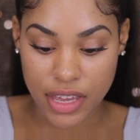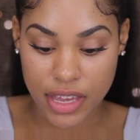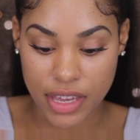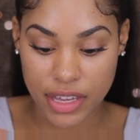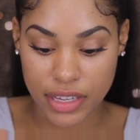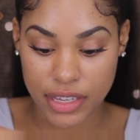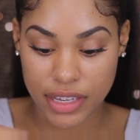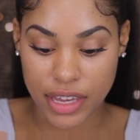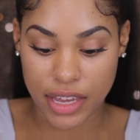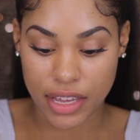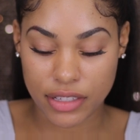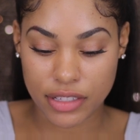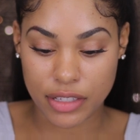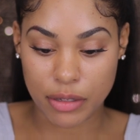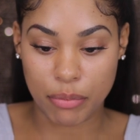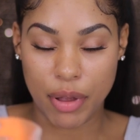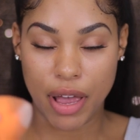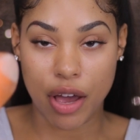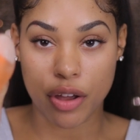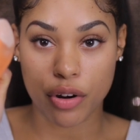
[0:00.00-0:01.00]
and get
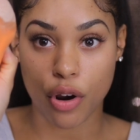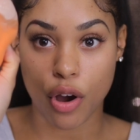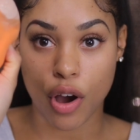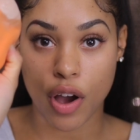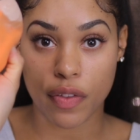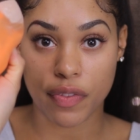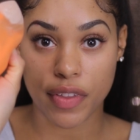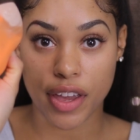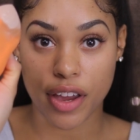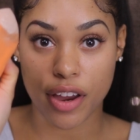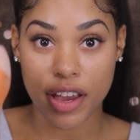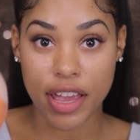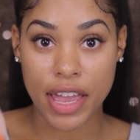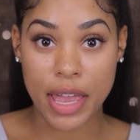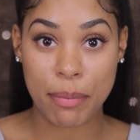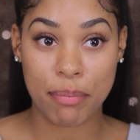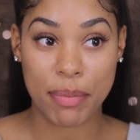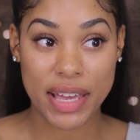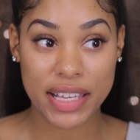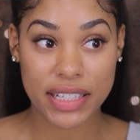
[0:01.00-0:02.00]
some powder on there.
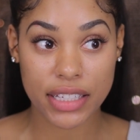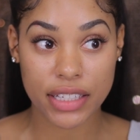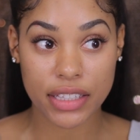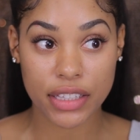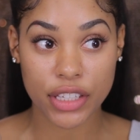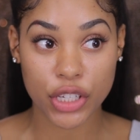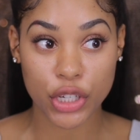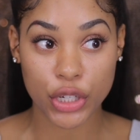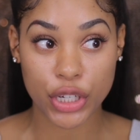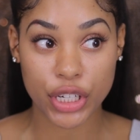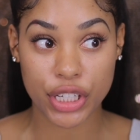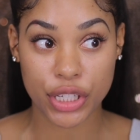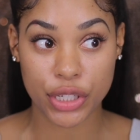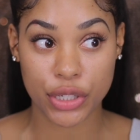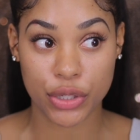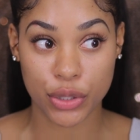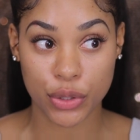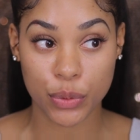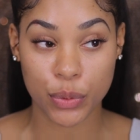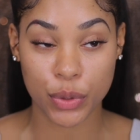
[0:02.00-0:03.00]
And basically you're gonna
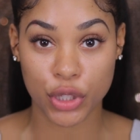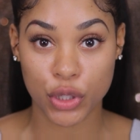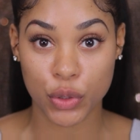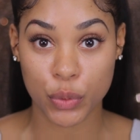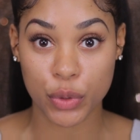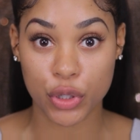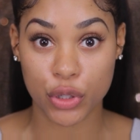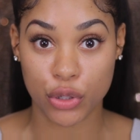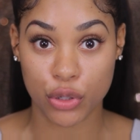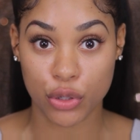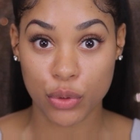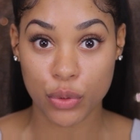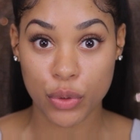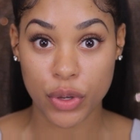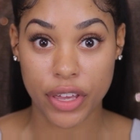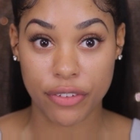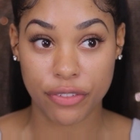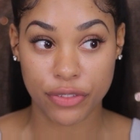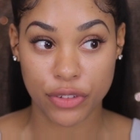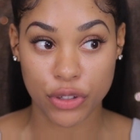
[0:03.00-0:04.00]
do what you would do
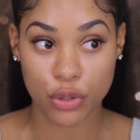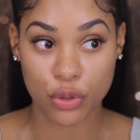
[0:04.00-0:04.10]
if